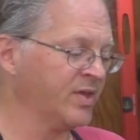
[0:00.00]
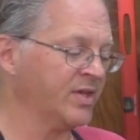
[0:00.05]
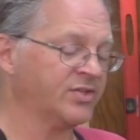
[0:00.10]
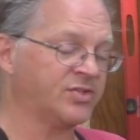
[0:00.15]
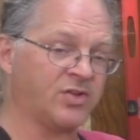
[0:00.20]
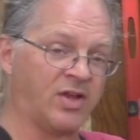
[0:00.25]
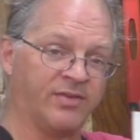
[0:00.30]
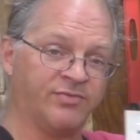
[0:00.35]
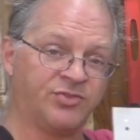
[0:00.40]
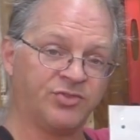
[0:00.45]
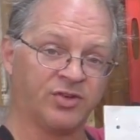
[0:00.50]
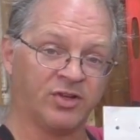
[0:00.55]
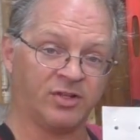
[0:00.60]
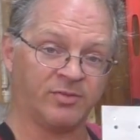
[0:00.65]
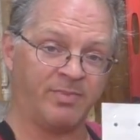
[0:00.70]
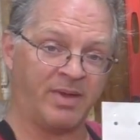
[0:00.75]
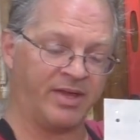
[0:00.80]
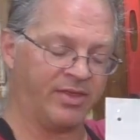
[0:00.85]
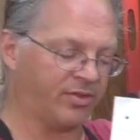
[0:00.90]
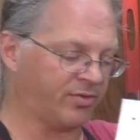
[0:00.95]
So I've
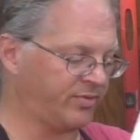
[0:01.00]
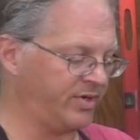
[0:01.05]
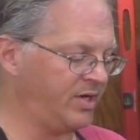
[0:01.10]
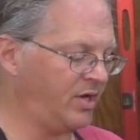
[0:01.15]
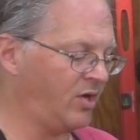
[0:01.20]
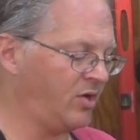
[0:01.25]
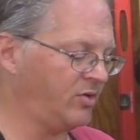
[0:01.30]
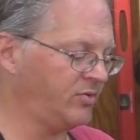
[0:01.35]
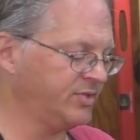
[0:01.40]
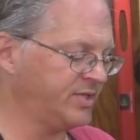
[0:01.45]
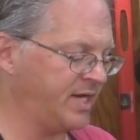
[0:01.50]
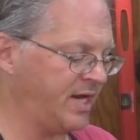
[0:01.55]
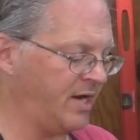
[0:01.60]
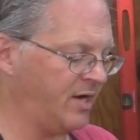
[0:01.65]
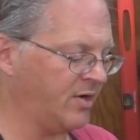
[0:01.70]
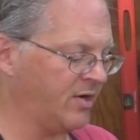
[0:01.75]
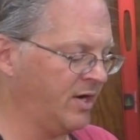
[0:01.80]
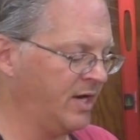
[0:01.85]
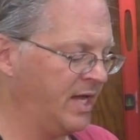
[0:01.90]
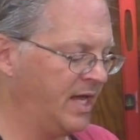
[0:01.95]
drilled my three holes
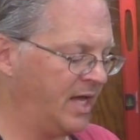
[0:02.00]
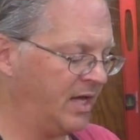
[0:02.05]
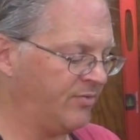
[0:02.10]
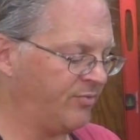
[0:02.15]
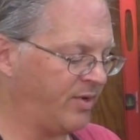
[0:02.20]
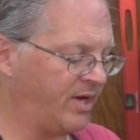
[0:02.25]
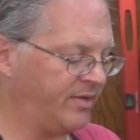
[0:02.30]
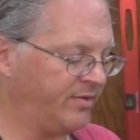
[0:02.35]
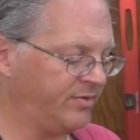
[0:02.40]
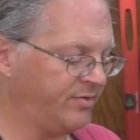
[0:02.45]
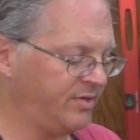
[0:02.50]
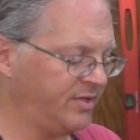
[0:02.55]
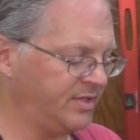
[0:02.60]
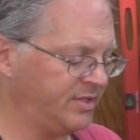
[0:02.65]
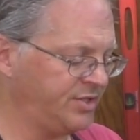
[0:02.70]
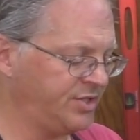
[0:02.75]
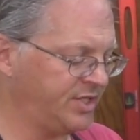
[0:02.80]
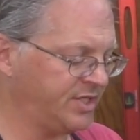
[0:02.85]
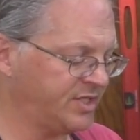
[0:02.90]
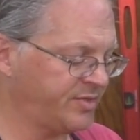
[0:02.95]
here, and rather
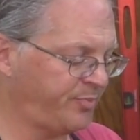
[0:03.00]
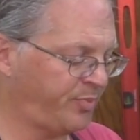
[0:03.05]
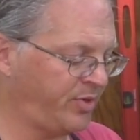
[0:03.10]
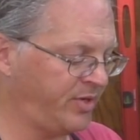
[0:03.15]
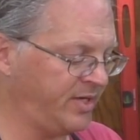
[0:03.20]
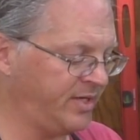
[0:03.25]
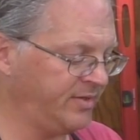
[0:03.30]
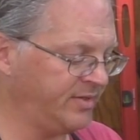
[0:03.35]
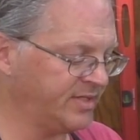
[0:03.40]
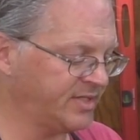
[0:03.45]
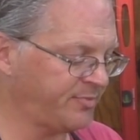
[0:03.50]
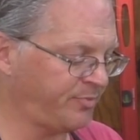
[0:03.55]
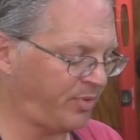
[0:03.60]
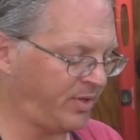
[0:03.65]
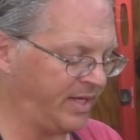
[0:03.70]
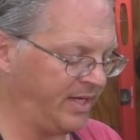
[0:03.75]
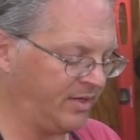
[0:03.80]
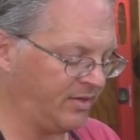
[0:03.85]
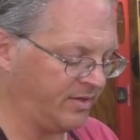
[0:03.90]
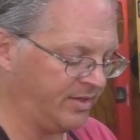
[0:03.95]
than just putting this
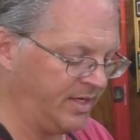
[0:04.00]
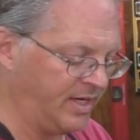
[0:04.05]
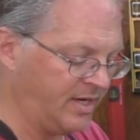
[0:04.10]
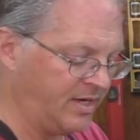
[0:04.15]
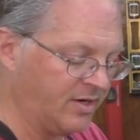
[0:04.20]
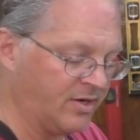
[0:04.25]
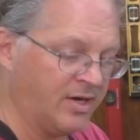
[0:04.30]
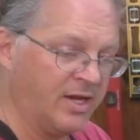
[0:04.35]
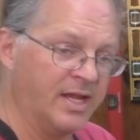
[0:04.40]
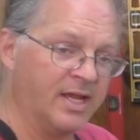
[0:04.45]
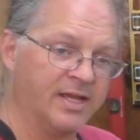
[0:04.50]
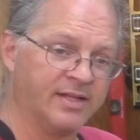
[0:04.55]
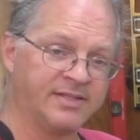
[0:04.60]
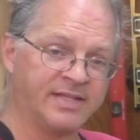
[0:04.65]
plate on here,